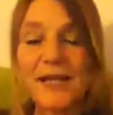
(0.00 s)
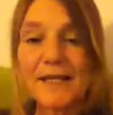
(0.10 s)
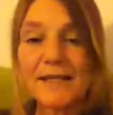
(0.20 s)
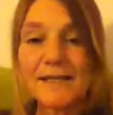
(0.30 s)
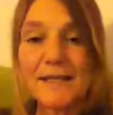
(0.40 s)

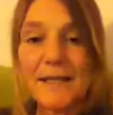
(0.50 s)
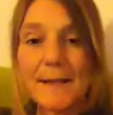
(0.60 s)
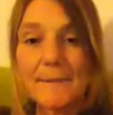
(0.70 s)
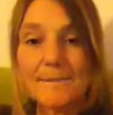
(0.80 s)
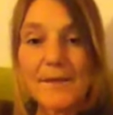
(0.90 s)
And
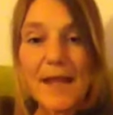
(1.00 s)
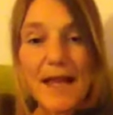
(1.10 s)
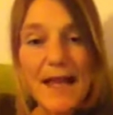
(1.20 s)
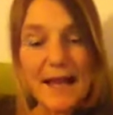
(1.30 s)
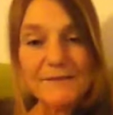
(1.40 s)

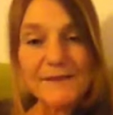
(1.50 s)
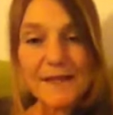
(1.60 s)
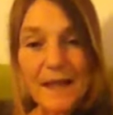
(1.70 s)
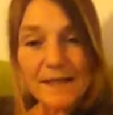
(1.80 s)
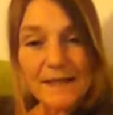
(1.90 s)
I have
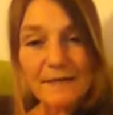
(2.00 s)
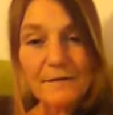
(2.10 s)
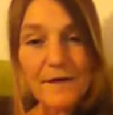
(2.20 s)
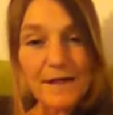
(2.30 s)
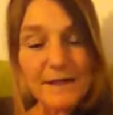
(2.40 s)
started a
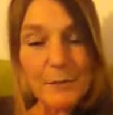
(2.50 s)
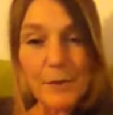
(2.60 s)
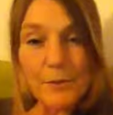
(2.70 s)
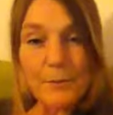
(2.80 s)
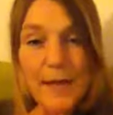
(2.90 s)

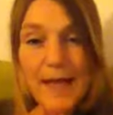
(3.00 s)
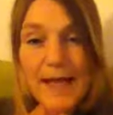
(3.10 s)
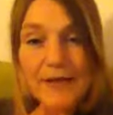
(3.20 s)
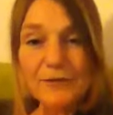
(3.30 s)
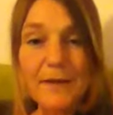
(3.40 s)
Facebook page,